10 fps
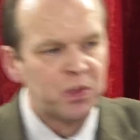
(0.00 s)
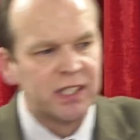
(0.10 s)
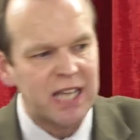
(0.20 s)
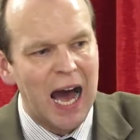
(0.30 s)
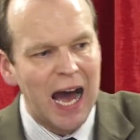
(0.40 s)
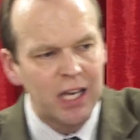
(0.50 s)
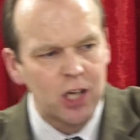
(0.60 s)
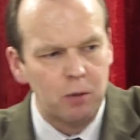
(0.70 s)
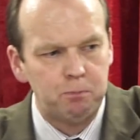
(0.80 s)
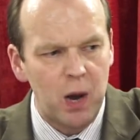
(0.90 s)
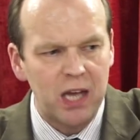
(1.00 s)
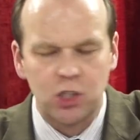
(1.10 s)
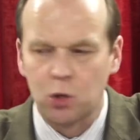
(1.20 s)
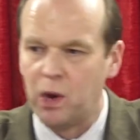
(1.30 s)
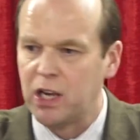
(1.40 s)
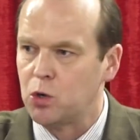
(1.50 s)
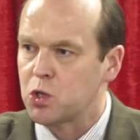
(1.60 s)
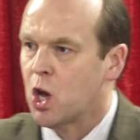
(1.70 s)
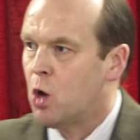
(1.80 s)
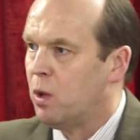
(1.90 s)
that to hand out bread to
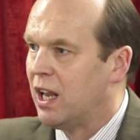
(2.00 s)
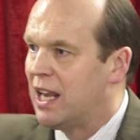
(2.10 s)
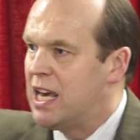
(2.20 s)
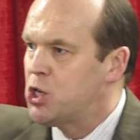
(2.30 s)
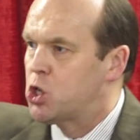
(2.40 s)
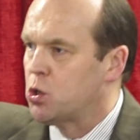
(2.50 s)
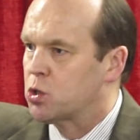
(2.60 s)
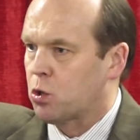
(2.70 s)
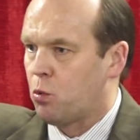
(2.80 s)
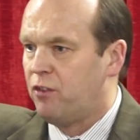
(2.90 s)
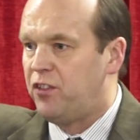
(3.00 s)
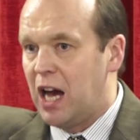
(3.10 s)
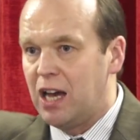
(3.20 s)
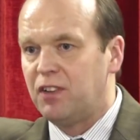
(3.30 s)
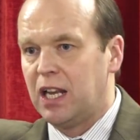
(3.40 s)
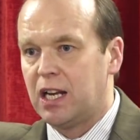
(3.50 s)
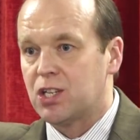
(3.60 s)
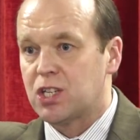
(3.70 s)
widows will lead you to revival in a